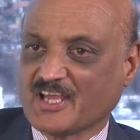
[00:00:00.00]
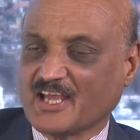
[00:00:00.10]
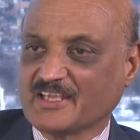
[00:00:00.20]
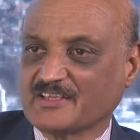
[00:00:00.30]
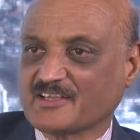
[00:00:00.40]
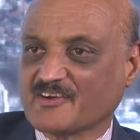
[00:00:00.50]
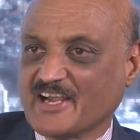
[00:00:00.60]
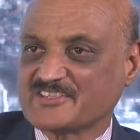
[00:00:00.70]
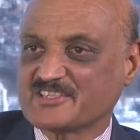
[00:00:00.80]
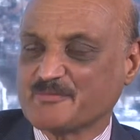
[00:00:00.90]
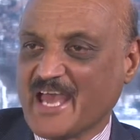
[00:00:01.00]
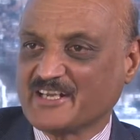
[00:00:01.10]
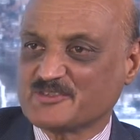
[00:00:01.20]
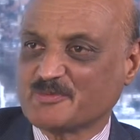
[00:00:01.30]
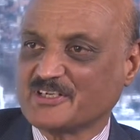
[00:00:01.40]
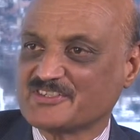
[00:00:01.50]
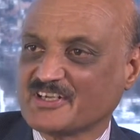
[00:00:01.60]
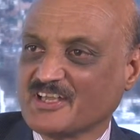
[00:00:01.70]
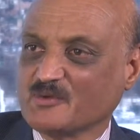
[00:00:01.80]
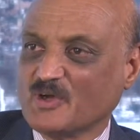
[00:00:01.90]
Uh, crisis management is
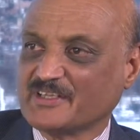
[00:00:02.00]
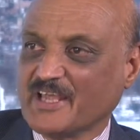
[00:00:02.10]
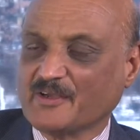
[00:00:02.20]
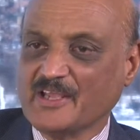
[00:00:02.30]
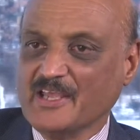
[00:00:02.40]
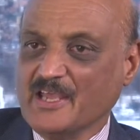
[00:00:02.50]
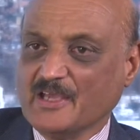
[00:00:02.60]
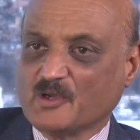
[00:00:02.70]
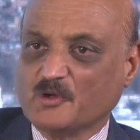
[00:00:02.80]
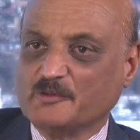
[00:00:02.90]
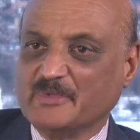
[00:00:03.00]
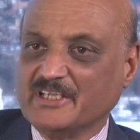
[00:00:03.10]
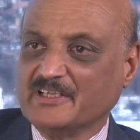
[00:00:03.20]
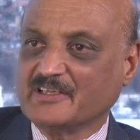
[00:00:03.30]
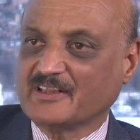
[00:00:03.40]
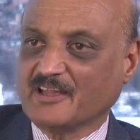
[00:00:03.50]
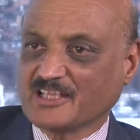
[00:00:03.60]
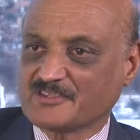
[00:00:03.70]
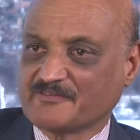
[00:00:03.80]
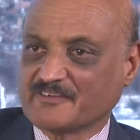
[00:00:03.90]
another one that could be
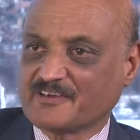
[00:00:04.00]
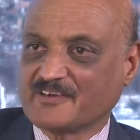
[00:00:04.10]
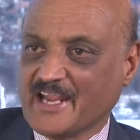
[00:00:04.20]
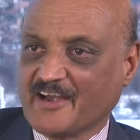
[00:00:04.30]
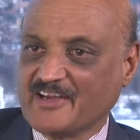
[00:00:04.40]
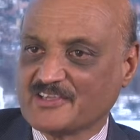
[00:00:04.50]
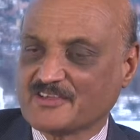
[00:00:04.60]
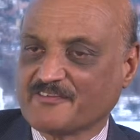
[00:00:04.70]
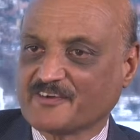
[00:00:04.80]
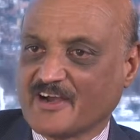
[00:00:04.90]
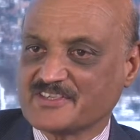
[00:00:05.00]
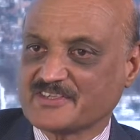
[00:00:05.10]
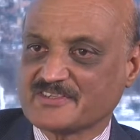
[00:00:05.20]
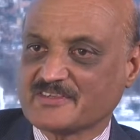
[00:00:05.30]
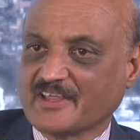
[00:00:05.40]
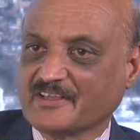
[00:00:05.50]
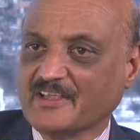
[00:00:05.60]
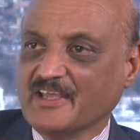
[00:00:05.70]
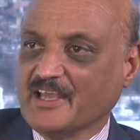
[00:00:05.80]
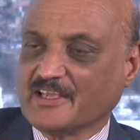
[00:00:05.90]
lots of different areas of crisis that
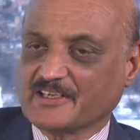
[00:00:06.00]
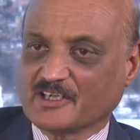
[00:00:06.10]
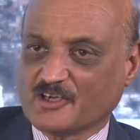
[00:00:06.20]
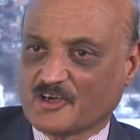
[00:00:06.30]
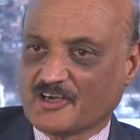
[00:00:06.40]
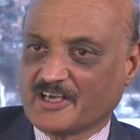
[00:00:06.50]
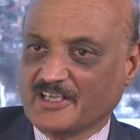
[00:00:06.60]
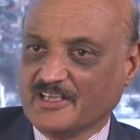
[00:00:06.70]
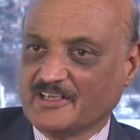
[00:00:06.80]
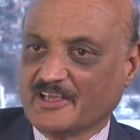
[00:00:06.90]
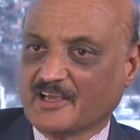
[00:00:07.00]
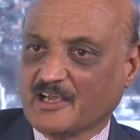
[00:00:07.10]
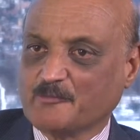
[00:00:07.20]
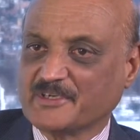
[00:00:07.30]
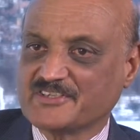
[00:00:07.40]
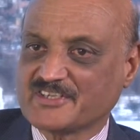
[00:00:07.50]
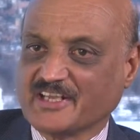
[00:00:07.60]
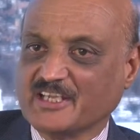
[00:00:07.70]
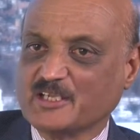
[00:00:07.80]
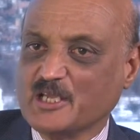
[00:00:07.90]
can occur in a company
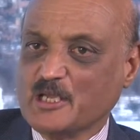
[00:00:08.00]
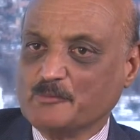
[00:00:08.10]
setting.